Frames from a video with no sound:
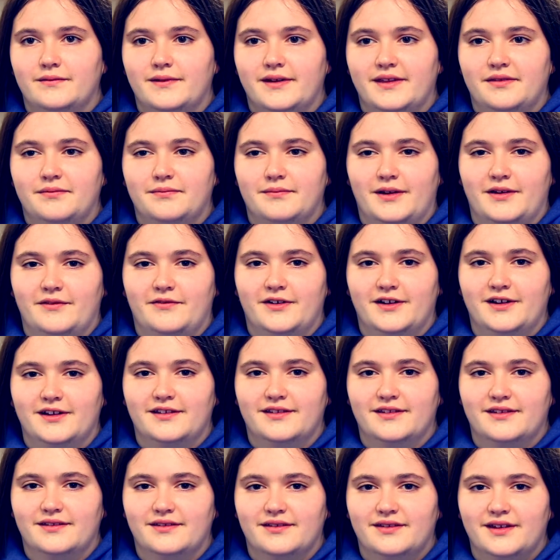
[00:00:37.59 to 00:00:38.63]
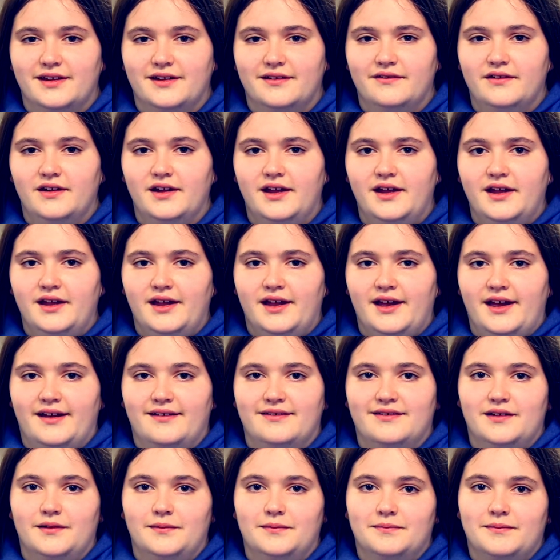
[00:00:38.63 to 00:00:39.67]
with my friends and stuff
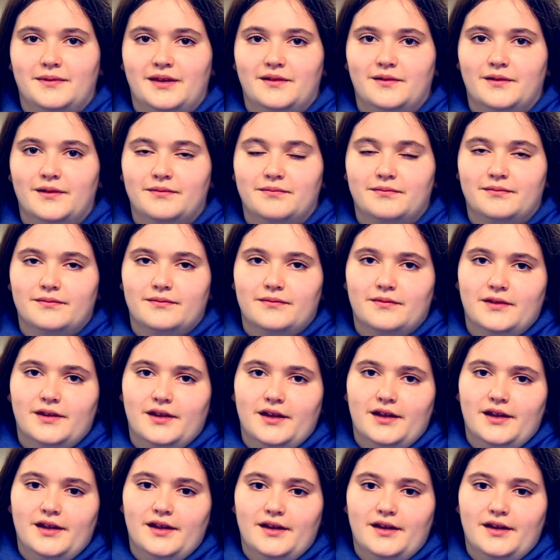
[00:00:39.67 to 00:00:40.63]
has helped me with